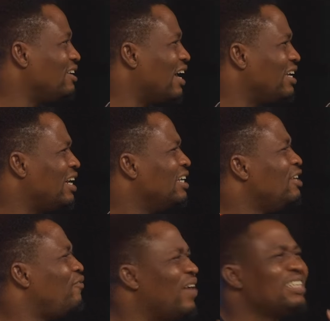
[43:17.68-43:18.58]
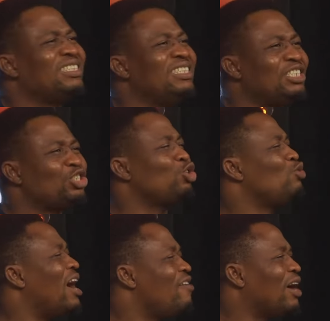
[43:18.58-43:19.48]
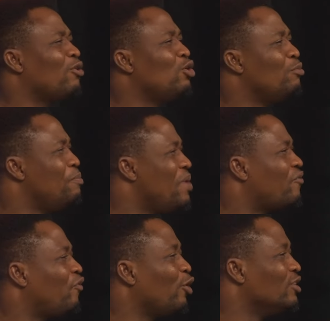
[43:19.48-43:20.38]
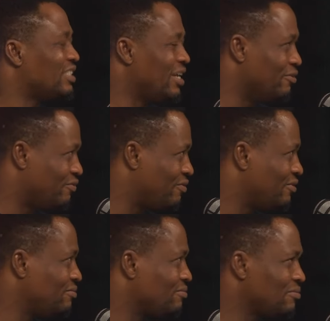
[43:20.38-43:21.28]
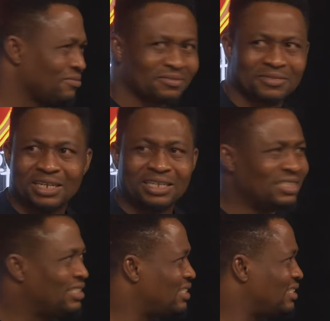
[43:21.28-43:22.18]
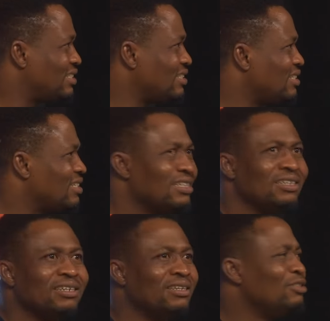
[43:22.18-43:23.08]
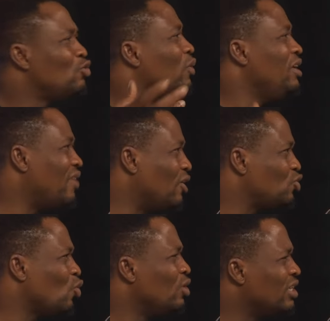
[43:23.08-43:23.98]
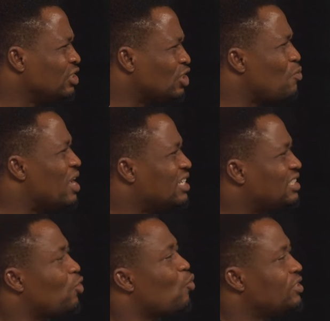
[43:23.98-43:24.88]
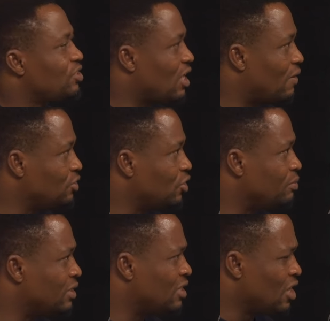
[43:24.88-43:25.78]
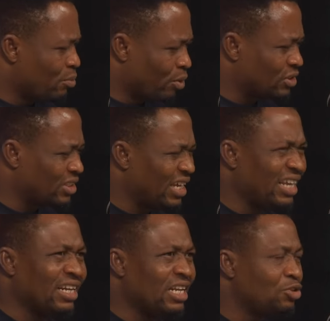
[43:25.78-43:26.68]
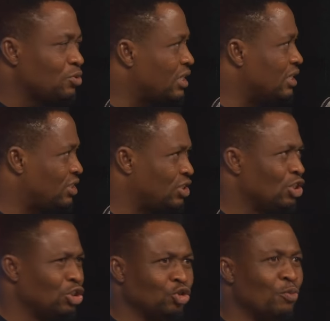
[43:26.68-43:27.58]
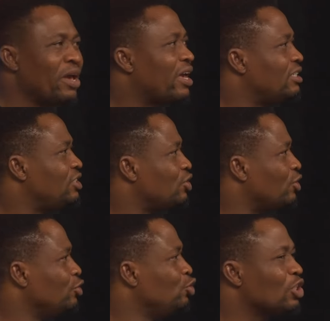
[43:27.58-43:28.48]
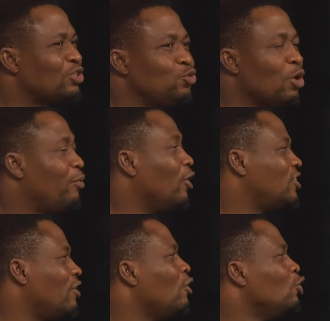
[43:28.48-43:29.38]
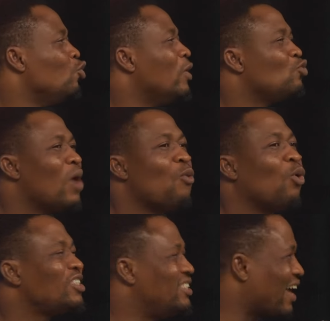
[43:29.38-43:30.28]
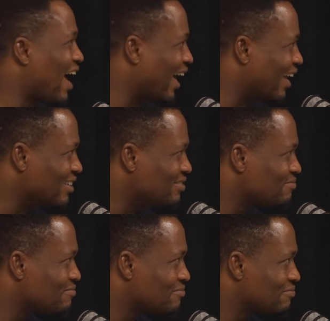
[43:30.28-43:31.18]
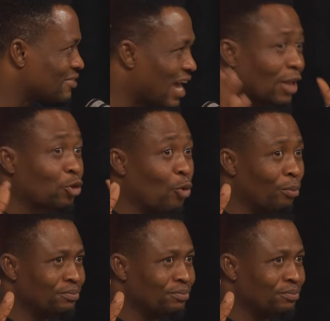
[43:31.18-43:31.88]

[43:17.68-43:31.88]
here, the first decision you are ever going to make for yourself is to live out. So somewhere they still question our judgment. But in little things, you make a decision. You just stood up by yourself. You went to go and wash the car at home.